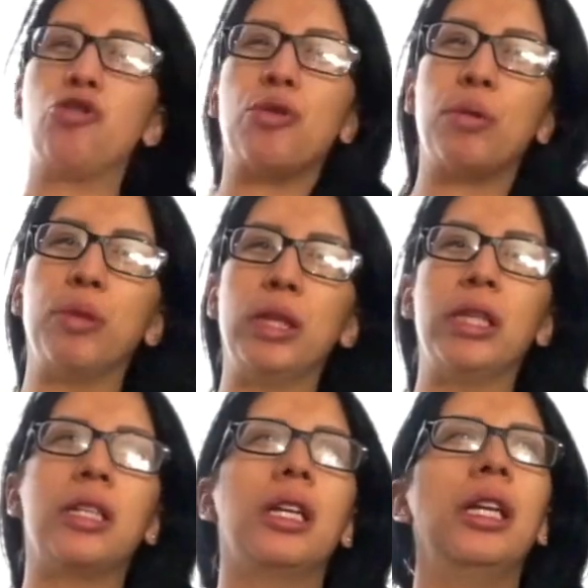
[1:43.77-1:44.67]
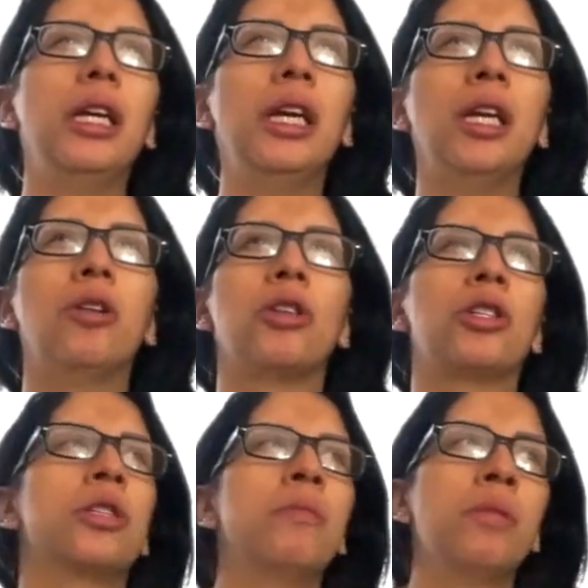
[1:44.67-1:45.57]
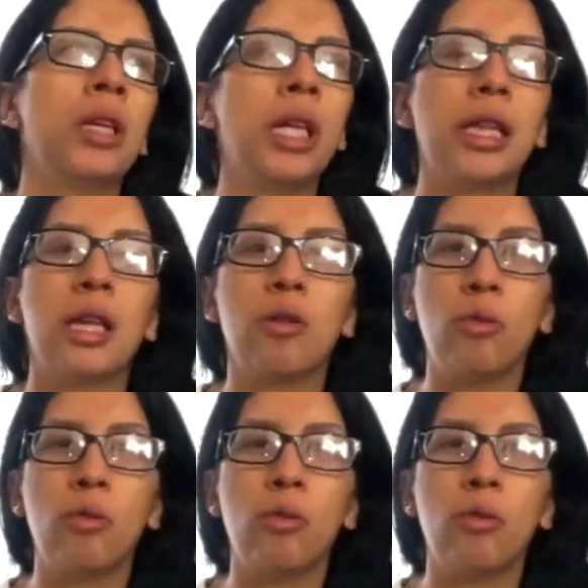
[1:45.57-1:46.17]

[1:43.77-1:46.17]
tribulatine or something like that.